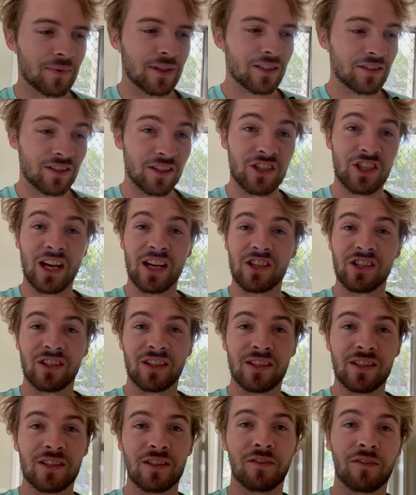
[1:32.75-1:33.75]

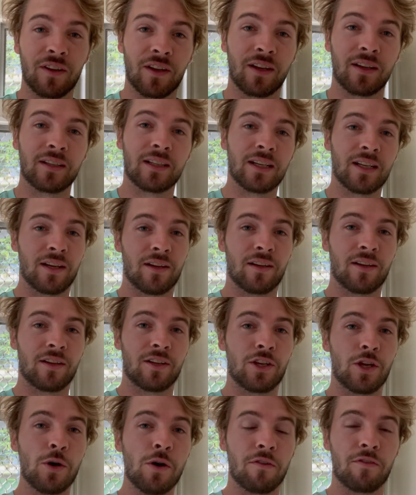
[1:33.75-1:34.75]
suggestions for
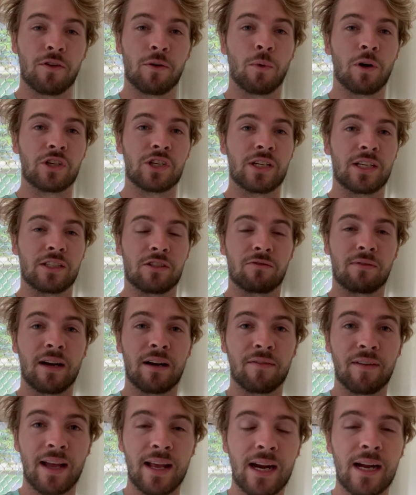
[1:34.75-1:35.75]
you if you're watching as a
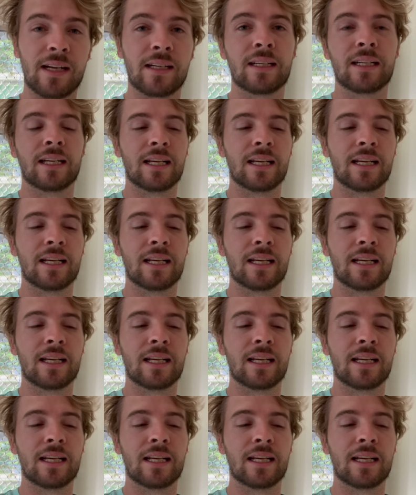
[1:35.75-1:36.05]
renovator,